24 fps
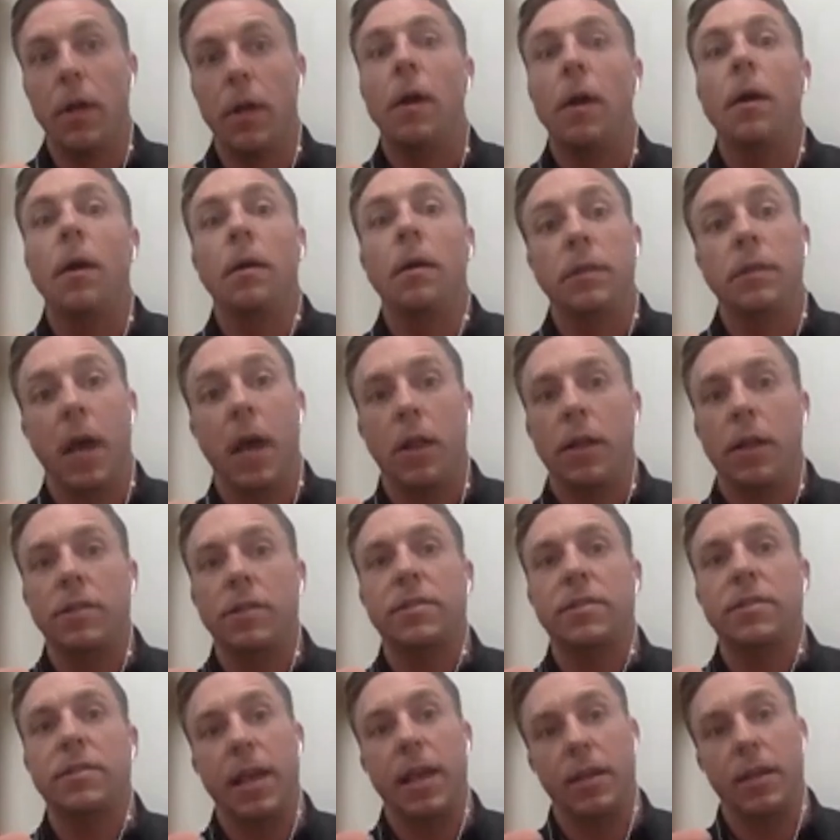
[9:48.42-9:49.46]
Now, let's
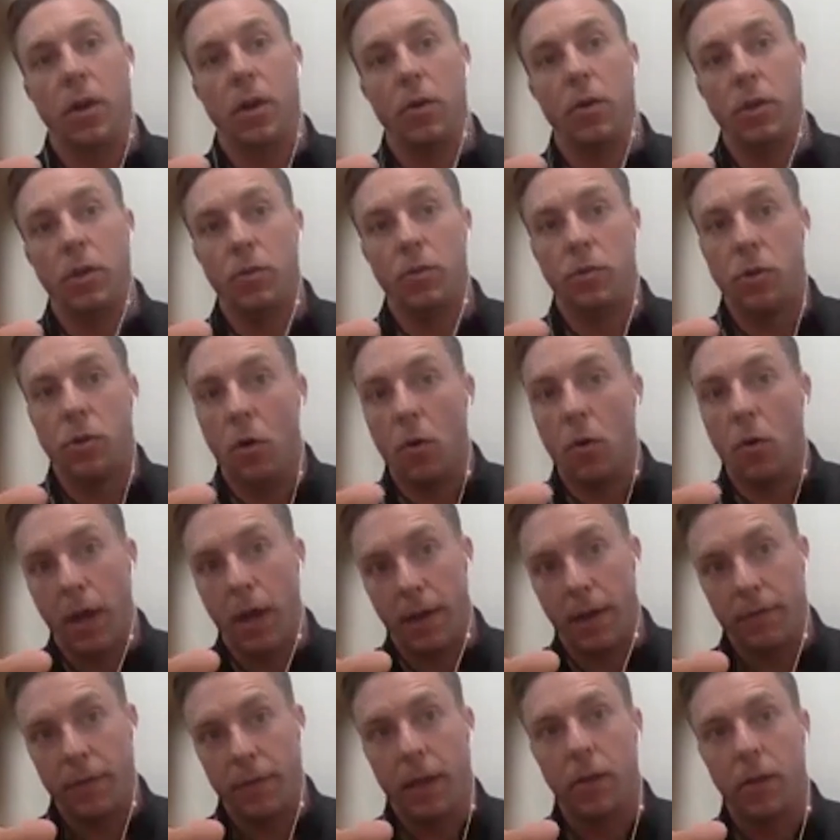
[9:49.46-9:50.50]
say though you don't have
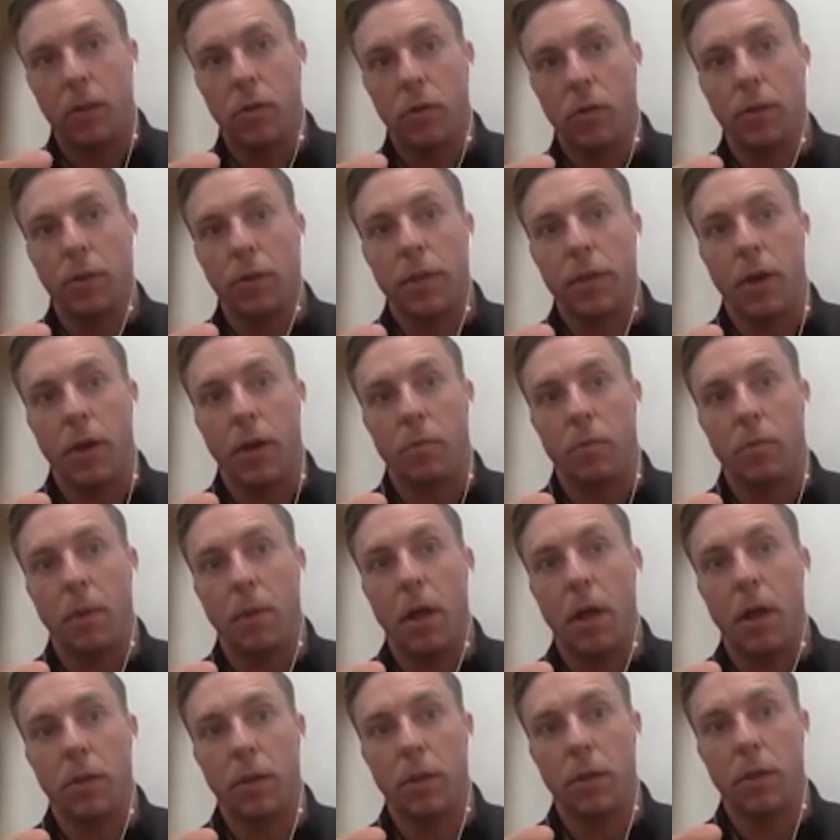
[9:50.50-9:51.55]
that glutathione
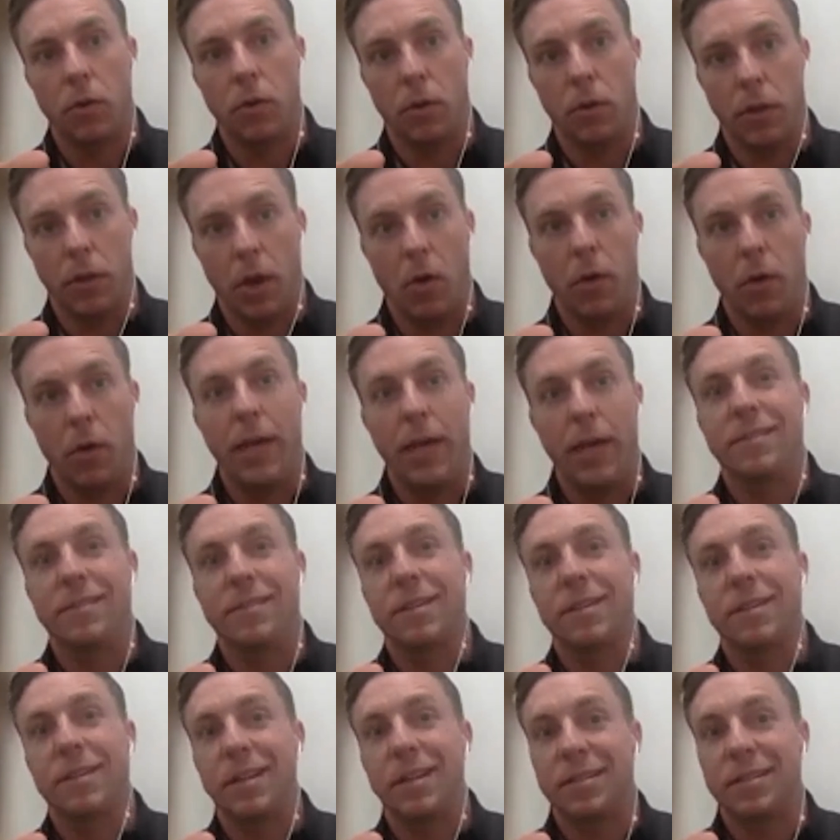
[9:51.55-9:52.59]
molecule though, it's
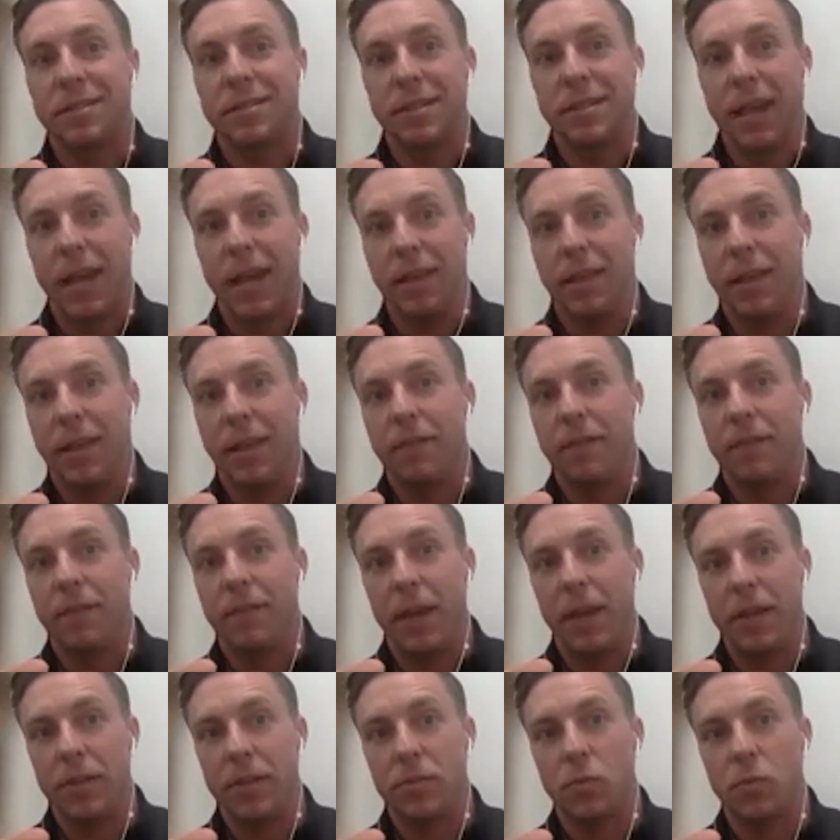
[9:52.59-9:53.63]
going to stay in that
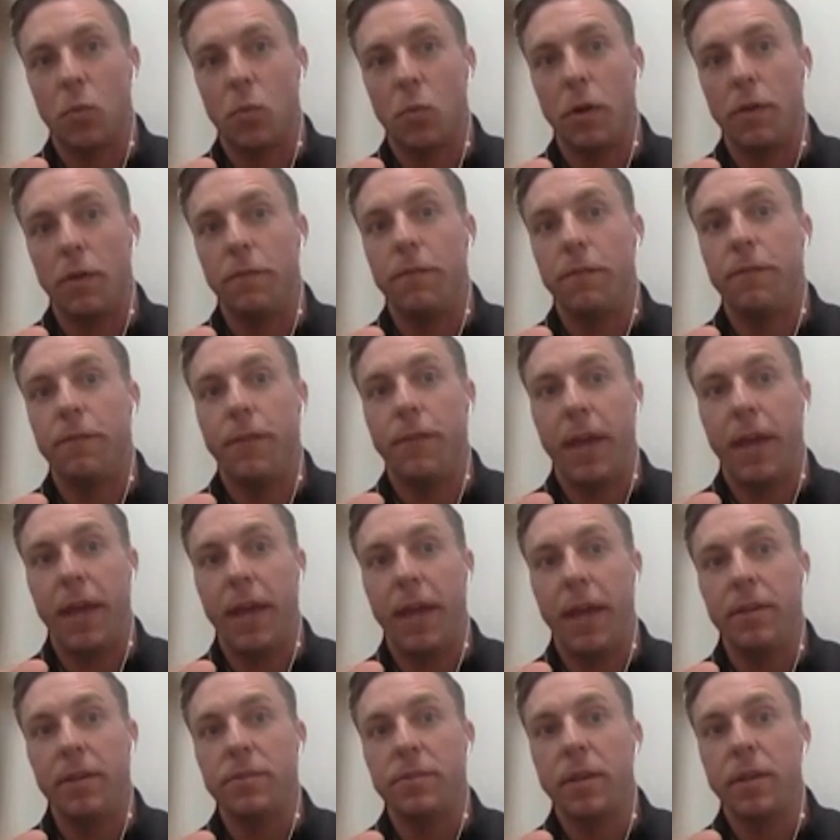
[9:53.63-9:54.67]
phase one
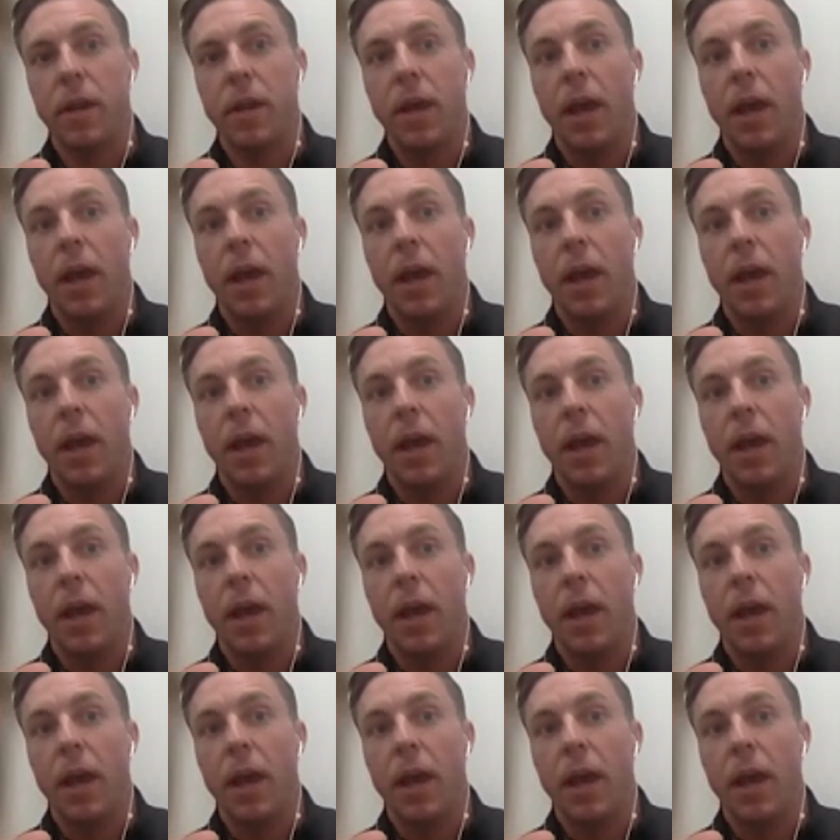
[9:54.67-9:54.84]
phase